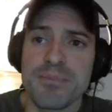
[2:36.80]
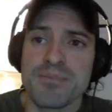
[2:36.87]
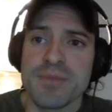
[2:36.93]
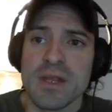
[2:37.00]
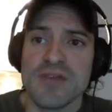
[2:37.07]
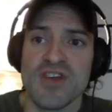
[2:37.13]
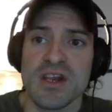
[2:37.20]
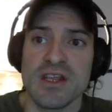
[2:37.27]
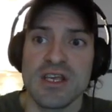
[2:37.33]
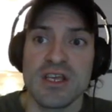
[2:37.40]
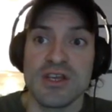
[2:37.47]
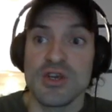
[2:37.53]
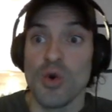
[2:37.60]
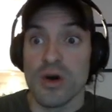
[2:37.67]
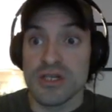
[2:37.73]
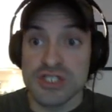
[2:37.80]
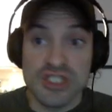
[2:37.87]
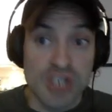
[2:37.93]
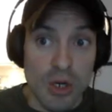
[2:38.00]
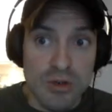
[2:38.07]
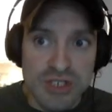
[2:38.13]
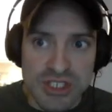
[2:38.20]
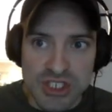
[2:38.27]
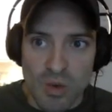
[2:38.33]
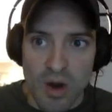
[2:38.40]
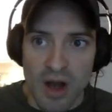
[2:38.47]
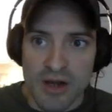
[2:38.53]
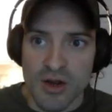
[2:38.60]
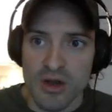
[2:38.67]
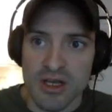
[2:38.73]
Suddenly your chosen
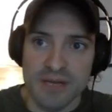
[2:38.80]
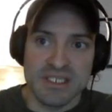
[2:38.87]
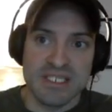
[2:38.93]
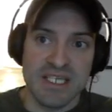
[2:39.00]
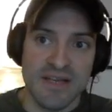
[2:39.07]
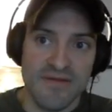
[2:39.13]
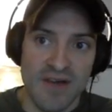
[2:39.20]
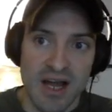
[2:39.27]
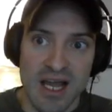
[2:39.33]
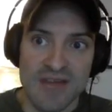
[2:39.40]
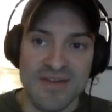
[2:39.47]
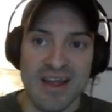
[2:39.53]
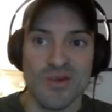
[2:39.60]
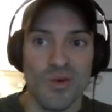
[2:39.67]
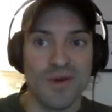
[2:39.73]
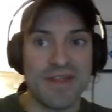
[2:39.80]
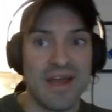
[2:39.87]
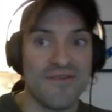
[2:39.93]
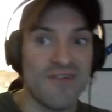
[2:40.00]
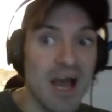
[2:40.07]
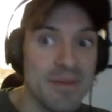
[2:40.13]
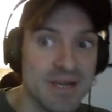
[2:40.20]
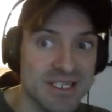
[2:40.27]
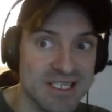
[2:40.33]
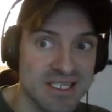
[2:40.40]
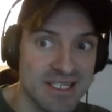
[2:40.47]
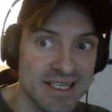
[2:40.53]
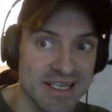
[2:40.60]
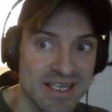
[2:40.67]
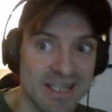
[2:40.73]
squad going up to T5, and the one that Fabius is
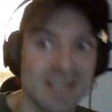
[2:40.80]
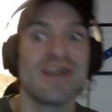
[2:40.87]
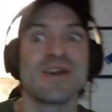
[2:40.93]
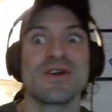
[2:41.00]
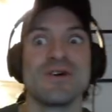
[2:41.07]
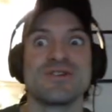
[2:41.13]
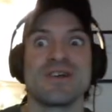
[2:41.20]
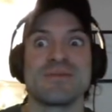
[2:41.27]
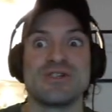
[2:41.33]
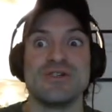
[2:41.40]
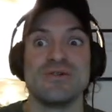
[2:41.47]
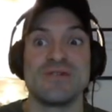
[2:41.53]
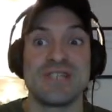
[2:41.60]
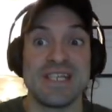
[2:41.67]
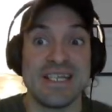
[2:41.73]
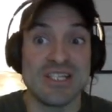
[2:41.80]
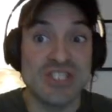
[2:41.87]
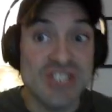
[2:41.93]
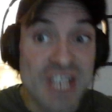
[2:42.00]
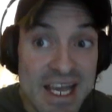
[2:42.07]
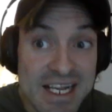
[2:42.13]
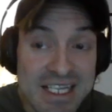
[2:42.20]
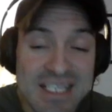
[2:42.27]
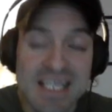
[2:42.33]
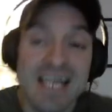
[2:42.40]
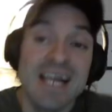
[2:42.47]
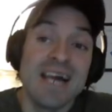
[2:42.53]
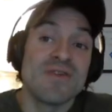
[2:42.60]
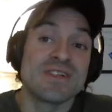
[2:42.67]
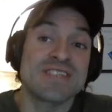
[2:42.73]
leading goes up to T6.
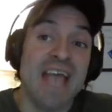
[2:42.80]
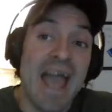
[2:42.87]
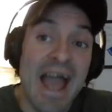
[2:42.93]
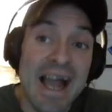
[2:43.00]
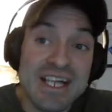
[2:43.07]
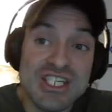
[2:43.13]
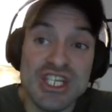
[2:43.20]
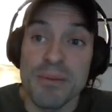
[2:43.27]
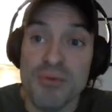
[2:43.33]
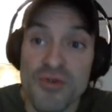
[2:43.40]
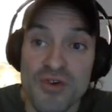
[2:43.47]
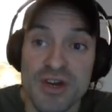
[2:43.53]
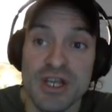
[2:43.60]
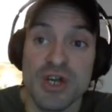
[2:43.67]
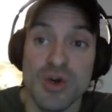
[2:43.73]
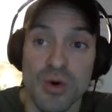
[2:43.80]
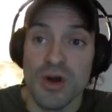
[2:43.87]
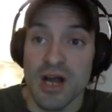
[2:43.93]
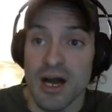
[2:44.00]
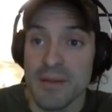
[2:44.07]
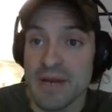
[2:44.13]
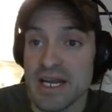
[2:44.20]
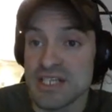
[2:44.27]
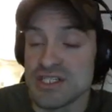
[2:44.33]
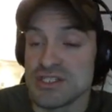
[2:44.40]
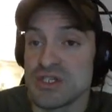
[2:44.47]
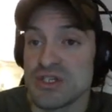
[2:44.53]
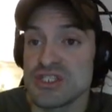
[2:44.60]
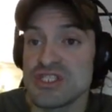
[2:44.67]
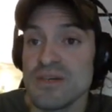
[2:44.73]
That's actually a pretty cool combination.
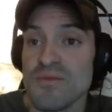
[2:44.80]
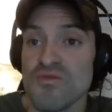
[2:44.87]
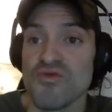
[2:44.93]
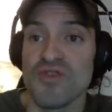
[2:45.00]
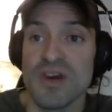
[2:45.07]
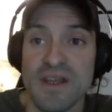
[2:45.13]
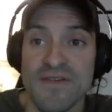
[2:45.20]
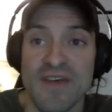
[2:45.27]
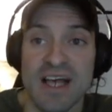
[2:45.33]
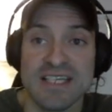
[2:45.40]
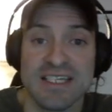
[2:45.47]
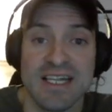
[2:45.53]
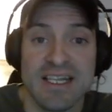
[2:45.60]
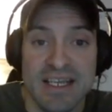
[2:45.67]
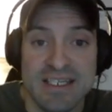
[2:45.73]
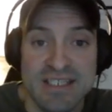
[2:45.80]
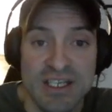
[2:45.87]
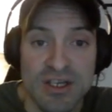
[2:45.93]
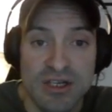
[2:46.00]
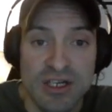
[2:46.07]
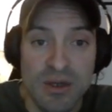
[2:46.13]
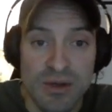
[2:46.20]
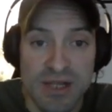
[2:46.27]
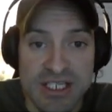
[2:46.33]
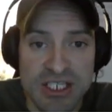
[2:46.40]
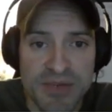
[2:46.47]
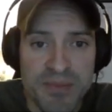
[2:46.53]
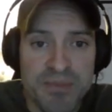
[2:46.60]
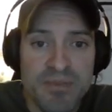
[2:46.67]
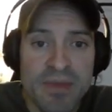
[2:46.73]
So there's some really fascinating things that you can do with this.
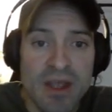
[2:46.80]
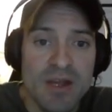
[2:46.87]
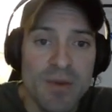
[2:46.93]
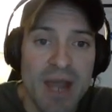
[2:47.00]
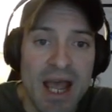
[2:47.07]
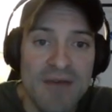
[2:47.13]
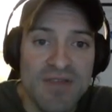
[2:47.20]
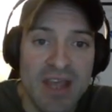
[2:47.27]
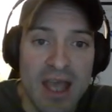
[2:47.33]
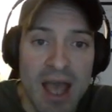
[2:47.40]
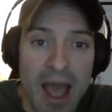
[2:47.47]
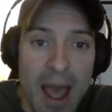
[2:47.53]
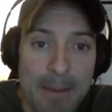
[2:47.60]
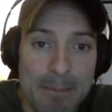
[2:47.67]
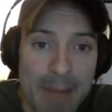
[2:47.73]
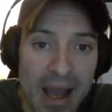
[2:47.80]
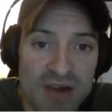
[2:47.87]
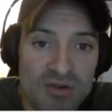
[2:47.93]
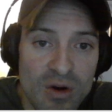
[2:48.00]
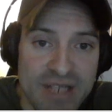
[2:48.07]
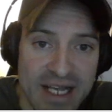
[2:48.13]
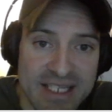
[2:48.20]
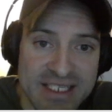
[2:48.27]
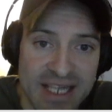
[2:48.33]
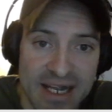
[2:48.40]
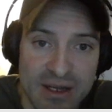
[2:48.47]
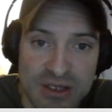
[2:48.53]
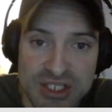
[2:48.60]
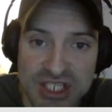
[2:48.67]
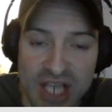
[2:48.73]
Then we have the
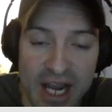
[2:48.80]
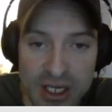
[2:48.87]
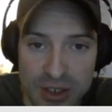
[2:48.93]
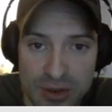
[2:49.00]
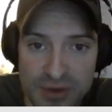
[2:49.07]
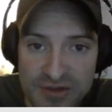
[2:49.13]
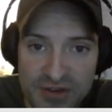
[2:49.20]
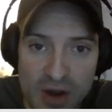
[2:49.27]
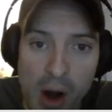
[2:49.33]
Macrotensile Sinews.